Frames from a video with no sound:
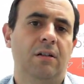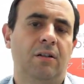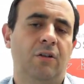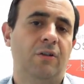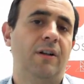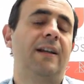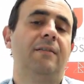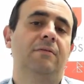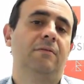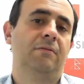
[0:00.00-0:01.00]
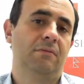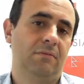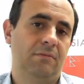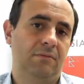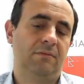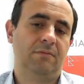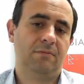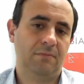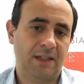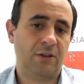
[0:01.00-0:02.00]
create
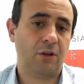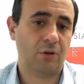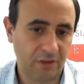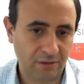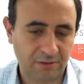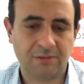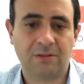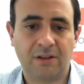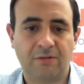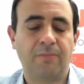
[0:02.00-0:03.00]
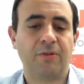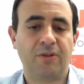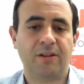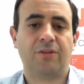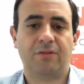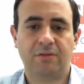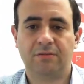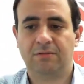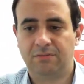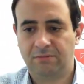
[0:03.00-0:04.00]
a token that represents
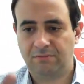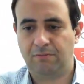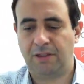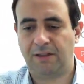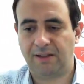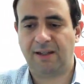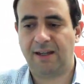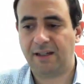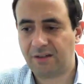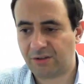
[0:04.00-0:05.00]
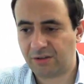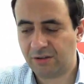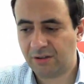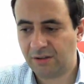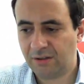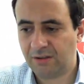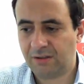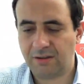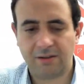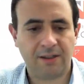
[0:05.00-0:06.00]
building X,
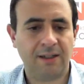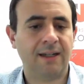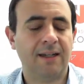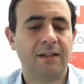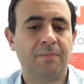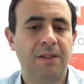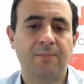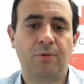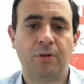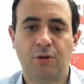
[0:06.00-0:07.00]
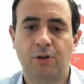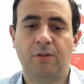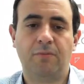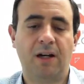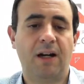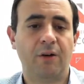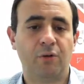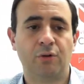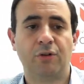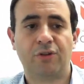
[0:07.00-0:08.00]
and people could buy
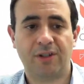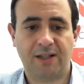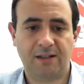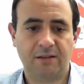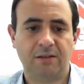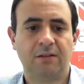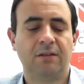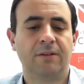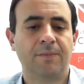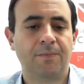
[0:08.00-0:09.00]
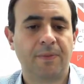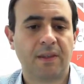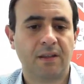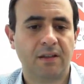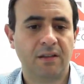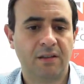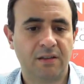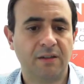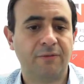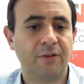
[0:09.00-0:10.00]
or sell
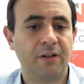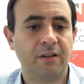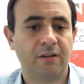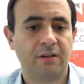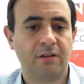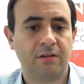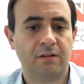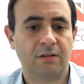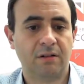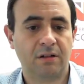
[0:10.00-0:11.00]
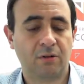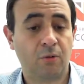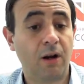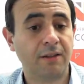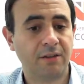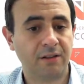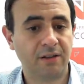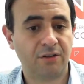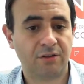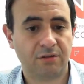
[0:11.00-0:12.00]
different quantities